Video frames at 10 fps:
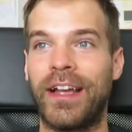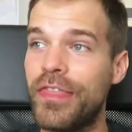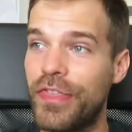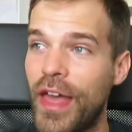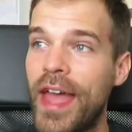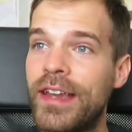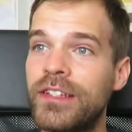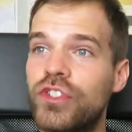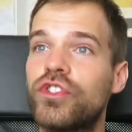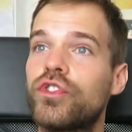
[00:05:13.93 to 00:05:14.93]
And
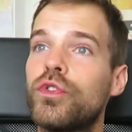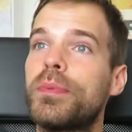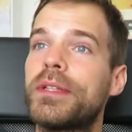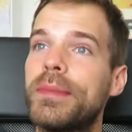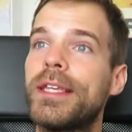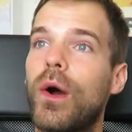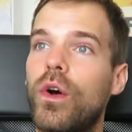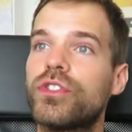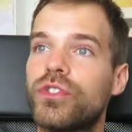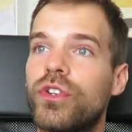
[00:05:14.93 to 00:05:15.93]
then, stupid me
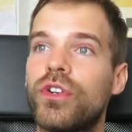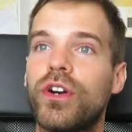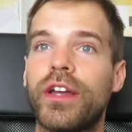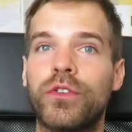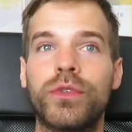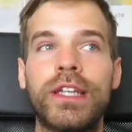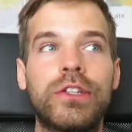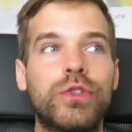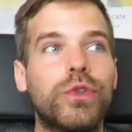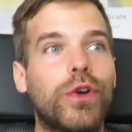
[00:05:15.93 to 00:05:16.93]
also
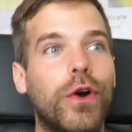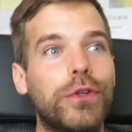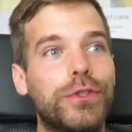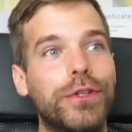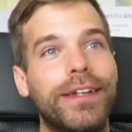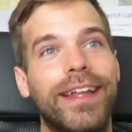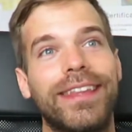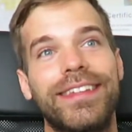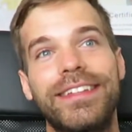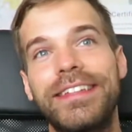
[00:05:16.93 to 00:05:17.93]
agreed to go to
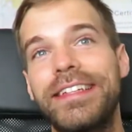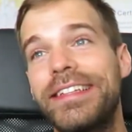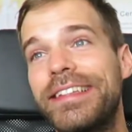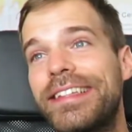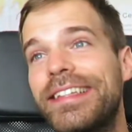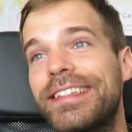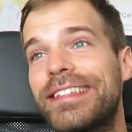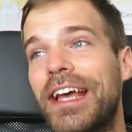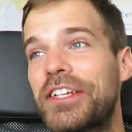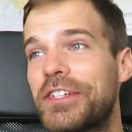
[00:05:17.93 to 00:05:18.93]
another D&D
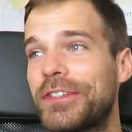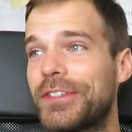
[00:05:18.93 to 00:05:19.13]
session